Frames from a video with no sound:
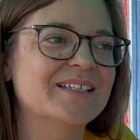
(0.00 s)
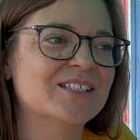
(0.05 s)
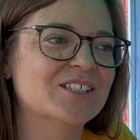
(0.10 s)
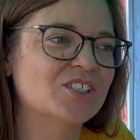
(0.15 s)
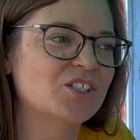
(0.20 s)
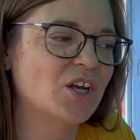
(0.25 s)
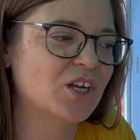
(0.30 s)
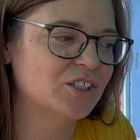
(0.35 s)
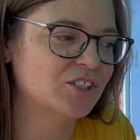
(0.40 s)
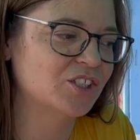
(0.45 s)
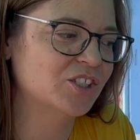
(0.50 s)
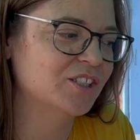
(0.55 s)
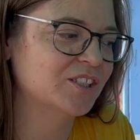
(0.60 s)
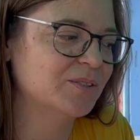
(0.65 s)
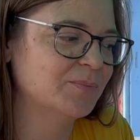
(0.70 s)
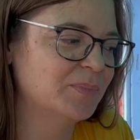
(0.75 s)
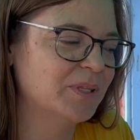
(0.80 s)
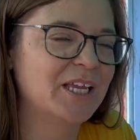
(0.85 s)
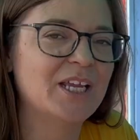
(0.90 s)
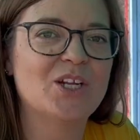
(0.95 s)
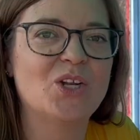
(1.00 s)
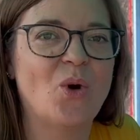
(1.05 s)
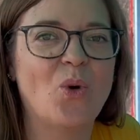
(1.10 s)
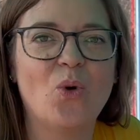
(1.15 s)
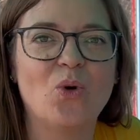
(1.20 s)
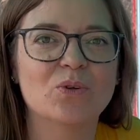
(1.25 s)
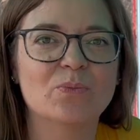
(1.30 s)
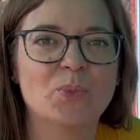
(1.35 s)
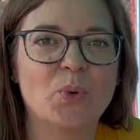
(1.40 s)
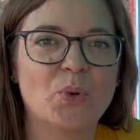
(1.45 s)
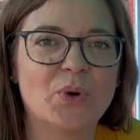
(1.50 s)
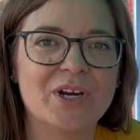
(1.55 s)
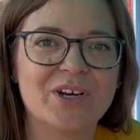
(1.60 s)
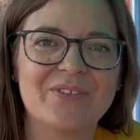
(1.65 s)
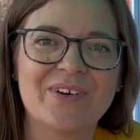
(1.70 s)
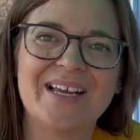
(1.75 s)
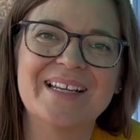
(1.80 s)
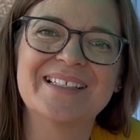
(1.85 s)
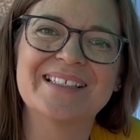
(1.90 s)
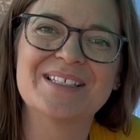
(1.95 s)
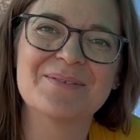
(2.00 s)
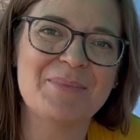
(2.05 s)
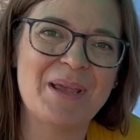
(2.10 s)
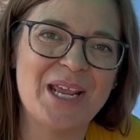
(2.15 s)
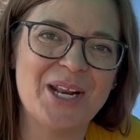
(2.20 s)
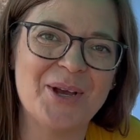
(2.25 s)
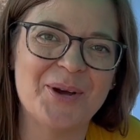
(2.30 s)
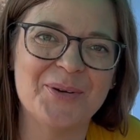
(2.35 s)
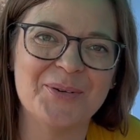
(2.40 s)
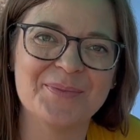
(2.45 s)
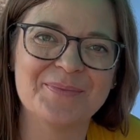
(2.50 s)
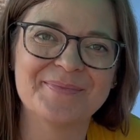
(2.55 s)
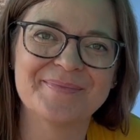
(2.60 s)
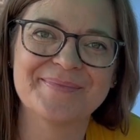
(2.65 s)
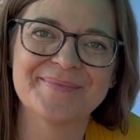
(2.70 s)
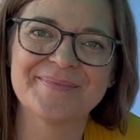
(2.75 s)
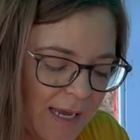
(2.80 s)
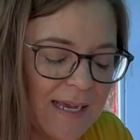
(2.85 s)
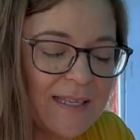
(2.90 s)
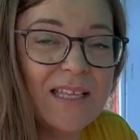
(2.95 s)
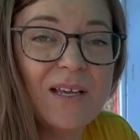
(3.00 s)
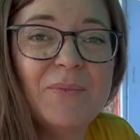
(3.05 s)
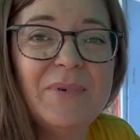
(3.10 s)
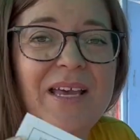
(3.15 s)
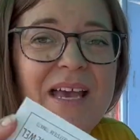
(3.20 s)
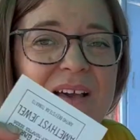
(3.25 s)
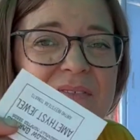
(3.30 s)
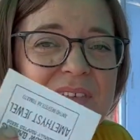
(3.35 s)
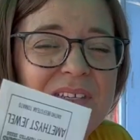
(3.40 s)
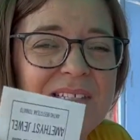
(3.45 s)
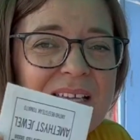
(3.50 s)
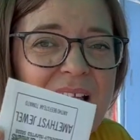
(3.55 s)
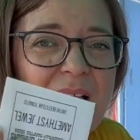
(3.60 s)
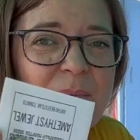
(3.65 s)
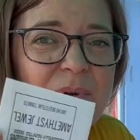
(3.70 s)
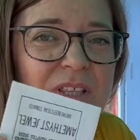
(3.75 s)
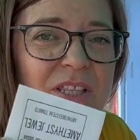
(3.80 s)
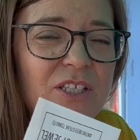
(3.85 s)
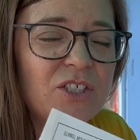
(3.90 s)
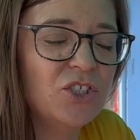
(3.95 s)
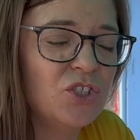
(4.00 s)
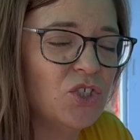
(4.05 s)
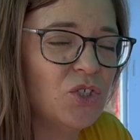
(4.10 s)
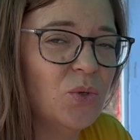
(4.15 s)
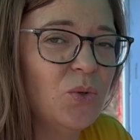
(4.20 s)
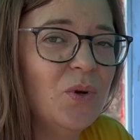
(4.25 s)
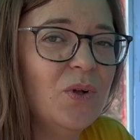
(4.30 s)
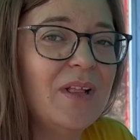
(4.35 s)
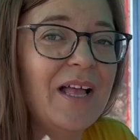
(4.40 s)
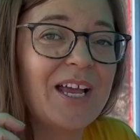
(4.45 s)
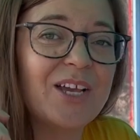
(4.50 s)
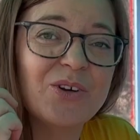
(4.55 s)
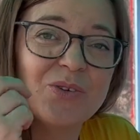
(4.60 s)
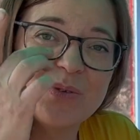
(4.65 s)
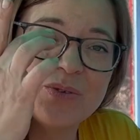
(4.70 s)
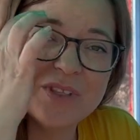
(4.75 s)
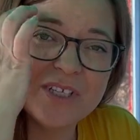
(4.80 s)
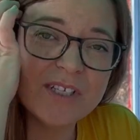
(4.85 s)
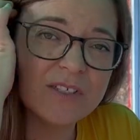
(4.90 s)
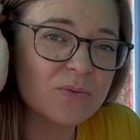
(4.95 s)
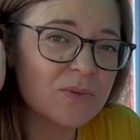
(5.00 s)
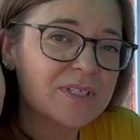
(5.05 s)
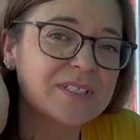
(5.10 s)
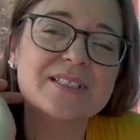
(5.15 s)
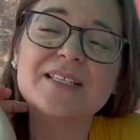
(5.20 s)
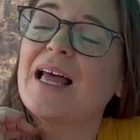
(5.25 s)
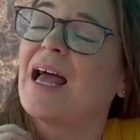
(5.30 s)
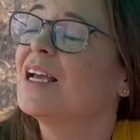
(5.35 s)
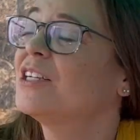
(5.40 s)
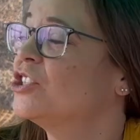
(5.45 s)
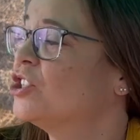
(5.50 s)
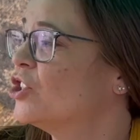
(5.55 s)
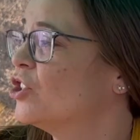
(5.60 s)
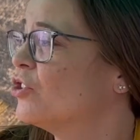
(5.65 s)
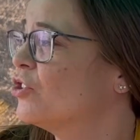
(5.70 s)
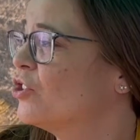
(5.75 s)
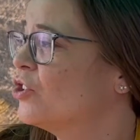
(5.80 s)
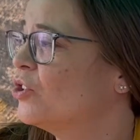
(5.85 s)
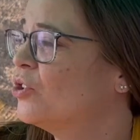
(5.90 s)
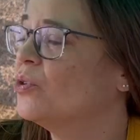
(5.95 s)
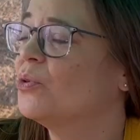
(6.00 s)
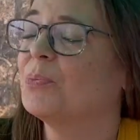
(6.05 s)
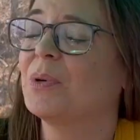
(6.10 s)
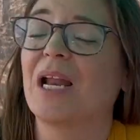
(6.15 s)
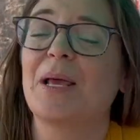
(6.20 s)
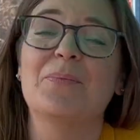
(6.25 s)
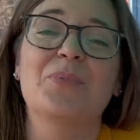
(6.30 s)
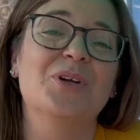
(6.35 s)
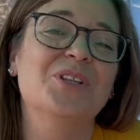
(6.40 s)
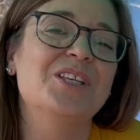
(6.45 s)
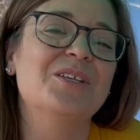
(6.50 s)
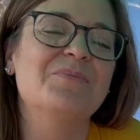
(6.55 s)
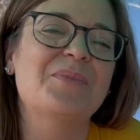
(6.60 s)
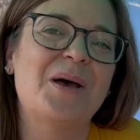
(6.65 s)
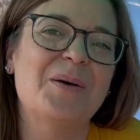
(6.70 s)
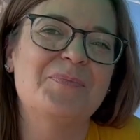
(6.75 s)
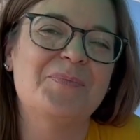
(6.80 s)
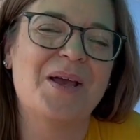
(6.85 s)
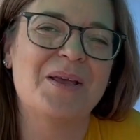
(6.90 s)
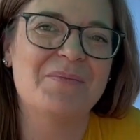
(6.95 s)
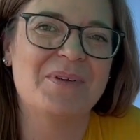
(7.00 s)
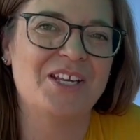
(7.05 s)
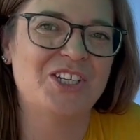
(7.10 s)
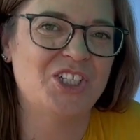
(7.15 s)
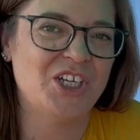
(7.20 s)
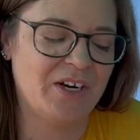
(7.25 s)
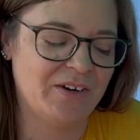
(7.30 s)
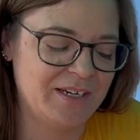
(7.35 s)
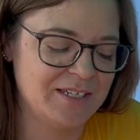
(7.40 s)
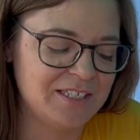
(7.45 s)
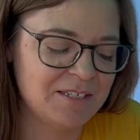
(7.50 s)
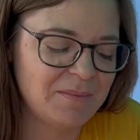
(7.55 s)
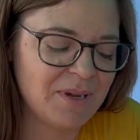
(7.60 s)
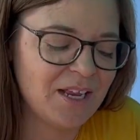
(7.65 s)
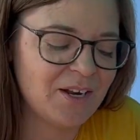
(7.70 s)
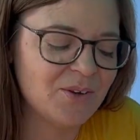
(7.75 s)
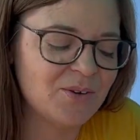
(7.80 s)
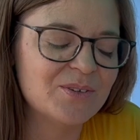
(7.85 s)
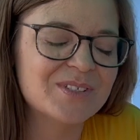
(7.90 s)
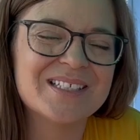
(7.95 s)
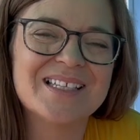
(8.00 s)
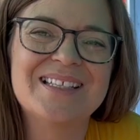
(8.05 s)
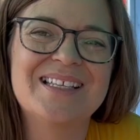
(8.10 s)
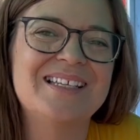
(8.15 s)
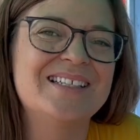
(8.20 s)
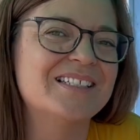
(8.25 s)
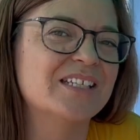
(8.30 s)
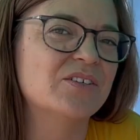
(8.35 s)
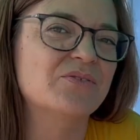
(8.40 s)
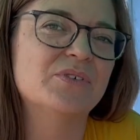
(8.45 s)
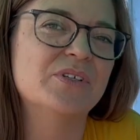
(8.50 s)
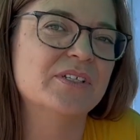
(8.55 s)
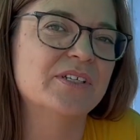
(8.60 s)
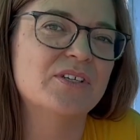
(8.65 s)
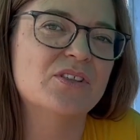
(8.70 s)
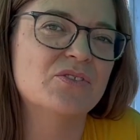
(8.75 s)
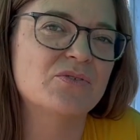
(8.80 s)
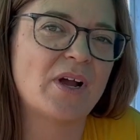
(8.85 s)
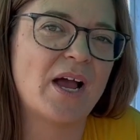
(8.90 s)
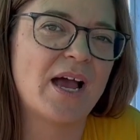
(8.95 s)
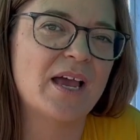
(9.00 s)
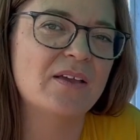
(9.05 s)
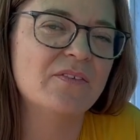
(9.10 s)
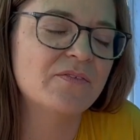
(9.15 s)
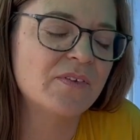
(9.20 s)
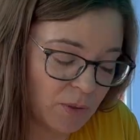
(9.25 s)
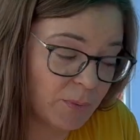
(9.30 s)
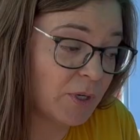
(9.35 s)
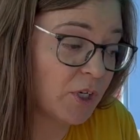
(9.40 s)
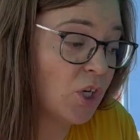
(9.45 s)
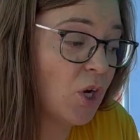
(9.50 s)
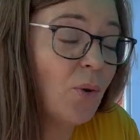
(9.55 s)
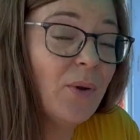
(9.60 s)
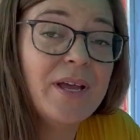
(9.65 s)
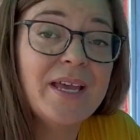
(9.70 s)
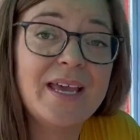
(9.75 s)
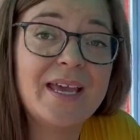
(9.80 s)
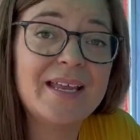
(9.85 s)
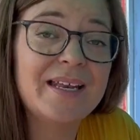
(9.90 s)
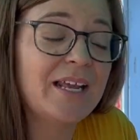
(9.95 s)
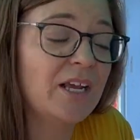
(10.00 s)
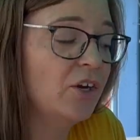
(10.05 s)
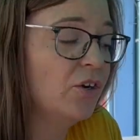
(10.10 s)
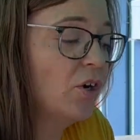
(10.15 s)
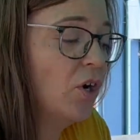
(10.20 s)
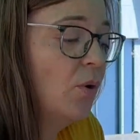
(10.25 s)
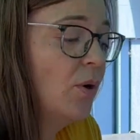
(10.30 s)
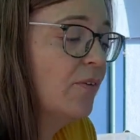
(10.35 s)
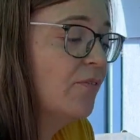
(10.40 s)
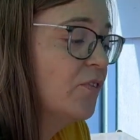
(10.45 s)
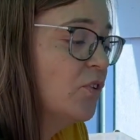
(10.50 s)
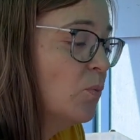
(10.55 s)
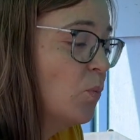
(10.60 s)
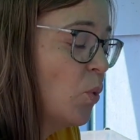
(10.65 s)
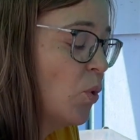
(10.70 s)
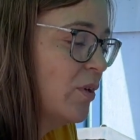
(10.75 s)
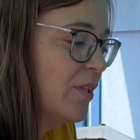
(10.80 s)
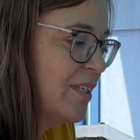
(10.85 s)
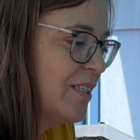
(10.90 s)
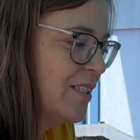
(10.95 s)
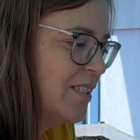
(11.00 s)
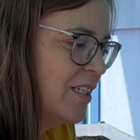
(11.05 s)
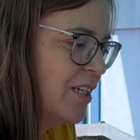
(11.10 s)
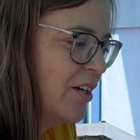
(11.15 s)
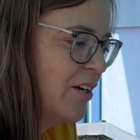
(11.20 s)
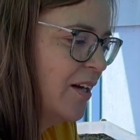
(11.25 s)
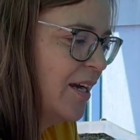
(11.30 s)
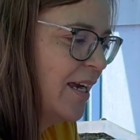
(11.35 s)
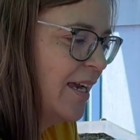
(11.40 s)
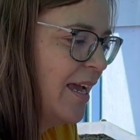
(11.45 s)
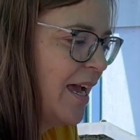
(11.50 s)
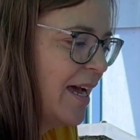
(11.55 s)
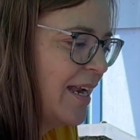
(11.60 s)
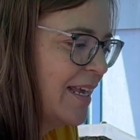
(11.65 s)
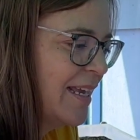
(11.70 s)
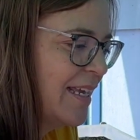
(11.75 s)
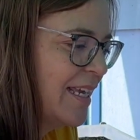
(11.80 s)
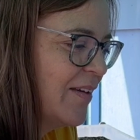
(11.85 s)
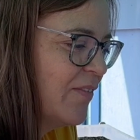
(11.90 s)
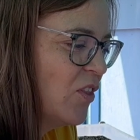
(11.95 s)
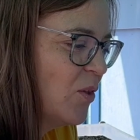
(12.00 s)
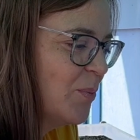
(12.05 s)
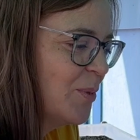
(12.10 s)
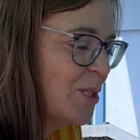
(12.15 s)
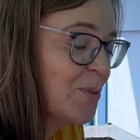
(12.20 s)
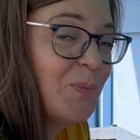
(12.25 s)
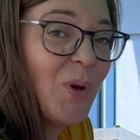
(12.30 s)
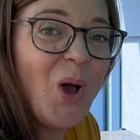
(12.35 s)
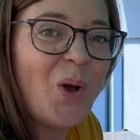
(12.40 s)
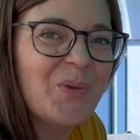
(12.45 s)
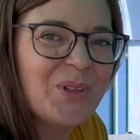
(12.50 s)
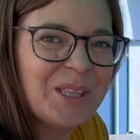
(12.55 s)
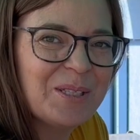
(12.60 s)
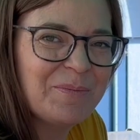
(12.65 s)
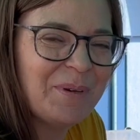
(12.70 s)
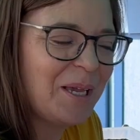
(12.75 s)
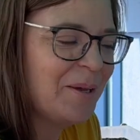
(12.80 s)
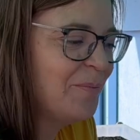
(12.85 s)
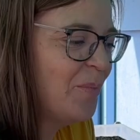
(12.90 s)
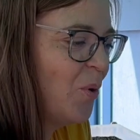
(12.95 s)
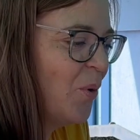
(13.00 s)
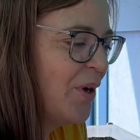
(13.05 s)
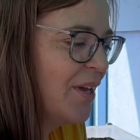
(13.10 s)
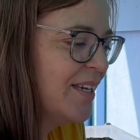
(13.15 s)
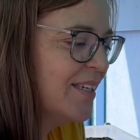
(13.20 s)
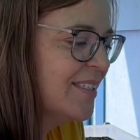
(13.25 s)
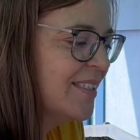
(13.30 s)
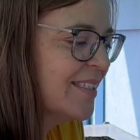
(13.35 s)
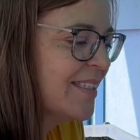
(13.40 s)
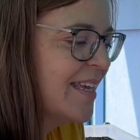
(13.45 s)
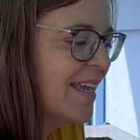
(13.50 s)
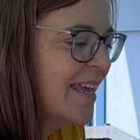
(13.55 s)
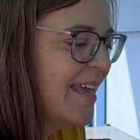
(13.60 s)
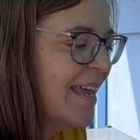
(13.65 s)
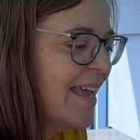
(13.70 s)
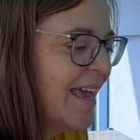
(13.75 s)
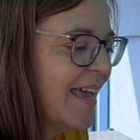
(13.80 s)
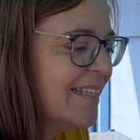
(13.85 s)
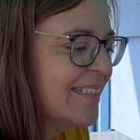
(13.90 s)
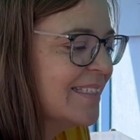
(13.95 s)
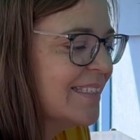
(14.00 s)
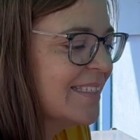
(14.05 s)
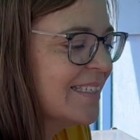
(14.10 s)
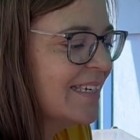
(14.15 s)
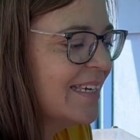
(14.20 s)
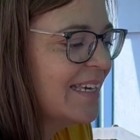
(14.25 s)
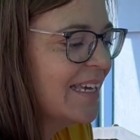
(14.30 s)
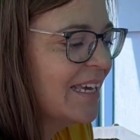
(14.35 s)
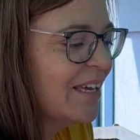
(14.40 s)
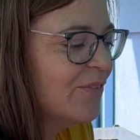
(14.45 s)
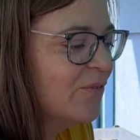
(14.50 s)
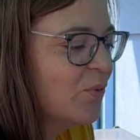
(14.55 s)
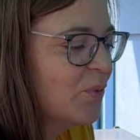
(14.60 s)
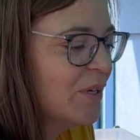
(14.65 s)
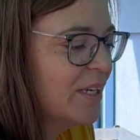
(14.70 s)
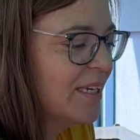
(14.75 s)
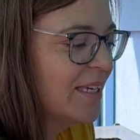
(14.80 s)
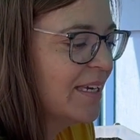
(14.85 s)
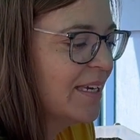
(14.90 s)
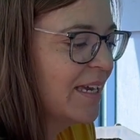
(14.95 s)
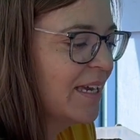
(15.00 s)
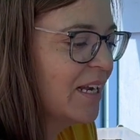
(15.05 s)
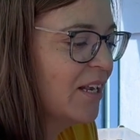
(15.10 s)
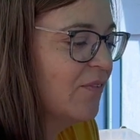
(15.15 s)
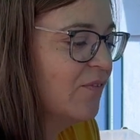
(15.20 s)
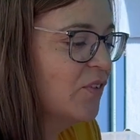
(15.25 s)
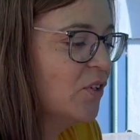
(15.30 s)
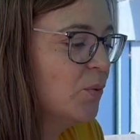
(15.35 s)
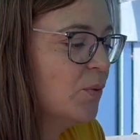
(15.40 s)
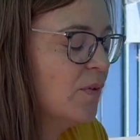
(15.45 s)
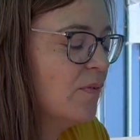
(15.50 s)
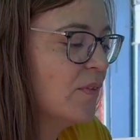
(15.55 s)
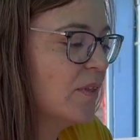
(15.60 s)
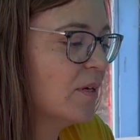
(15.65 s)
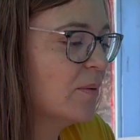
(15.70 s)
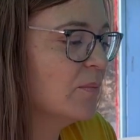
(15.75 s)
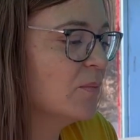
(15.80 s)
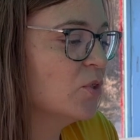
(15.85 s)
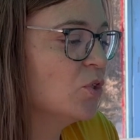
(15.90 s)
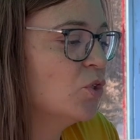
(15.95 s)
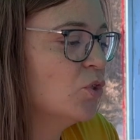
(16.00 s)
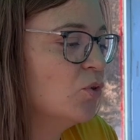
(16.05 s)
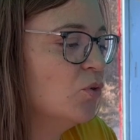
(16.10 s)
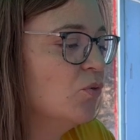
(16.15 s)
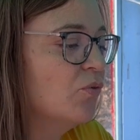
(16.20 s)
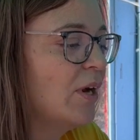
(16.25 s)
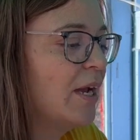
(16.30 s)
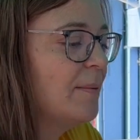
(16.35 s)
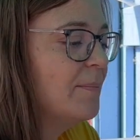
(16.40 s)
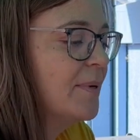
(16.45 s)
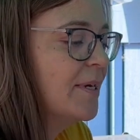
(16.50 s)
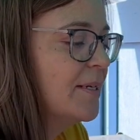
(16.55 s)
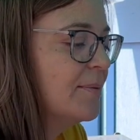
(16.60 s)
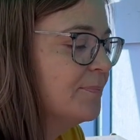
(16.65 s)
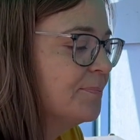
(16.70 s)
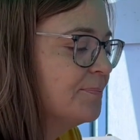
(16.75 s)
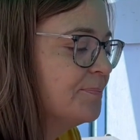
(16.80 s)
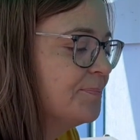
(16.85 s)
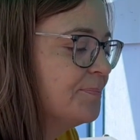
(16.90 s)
it's not just a plain old boring red tomato. Okay, and then we have these Amethyst Jewel. I grew these ones last year too, but I put them up by my cherry tomatoes and they didn't really thrive. So I'm going to go ahead and grow a few more this year and kind of give them a spot with the big boys and see if we can get a few of them to ripen.